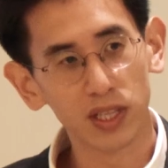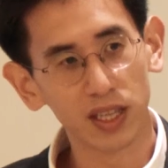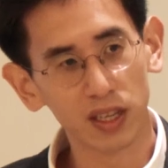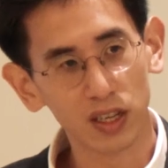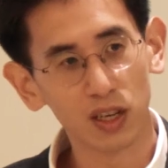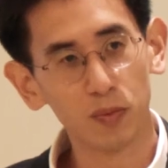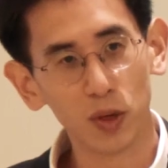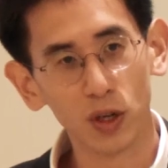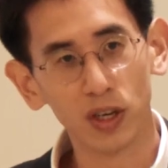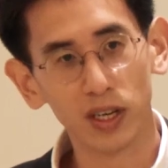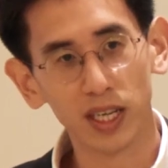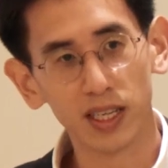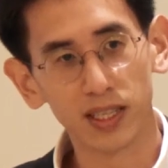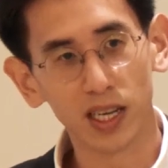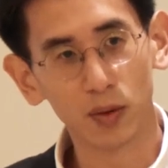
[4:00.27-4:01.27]
and the
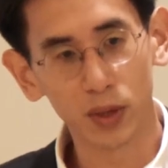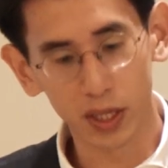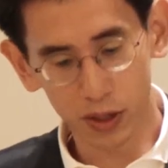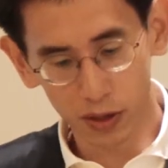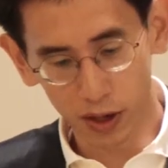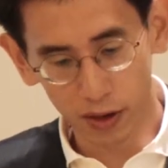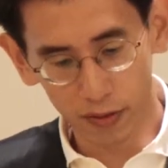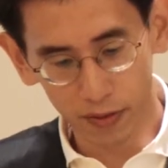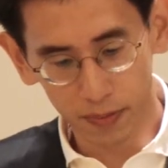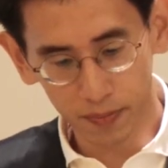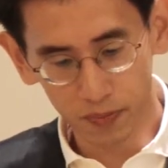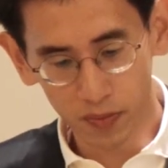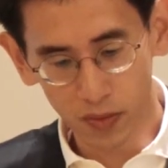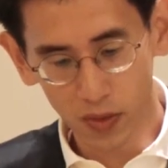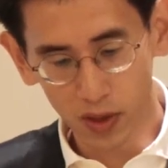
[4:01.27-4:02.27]
communities that we serve?
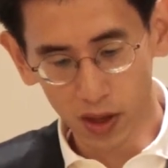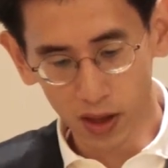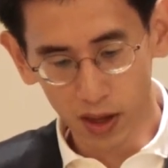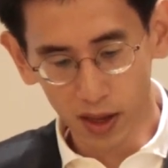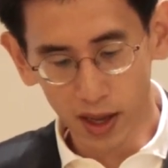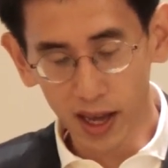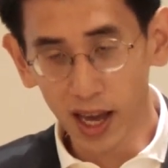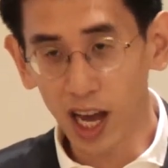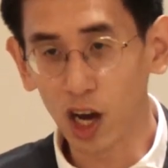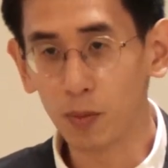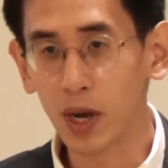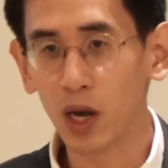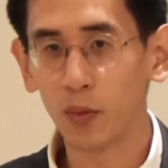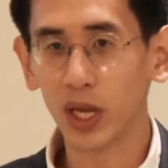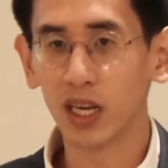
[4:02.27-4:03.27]
How
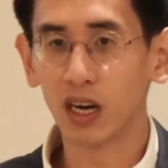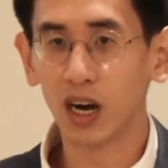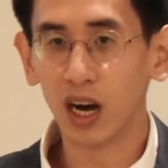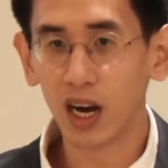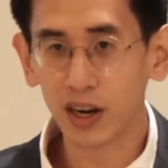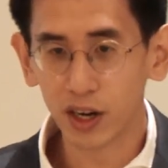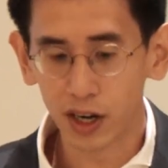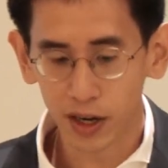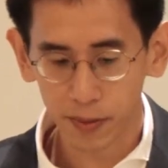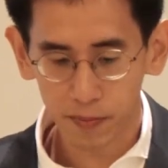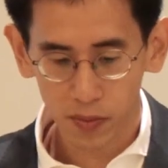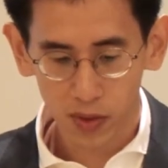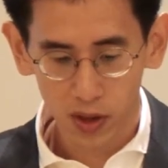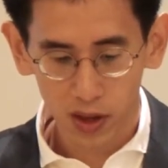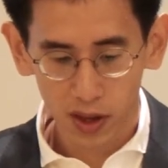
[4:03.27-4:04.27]
might we honor
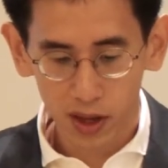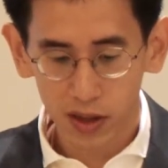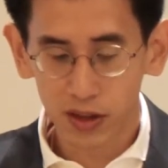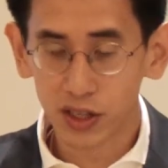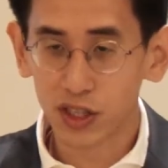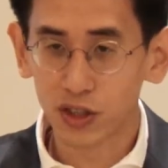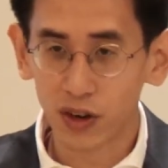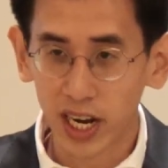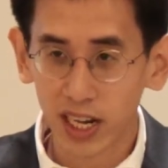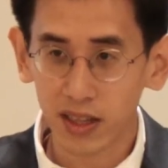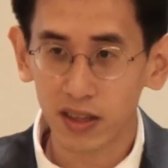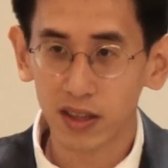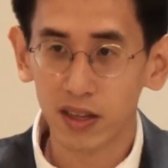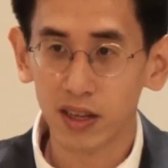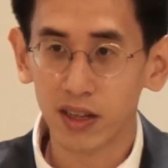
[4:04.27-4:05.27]
the
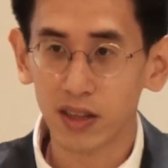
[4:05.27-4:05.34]
strength,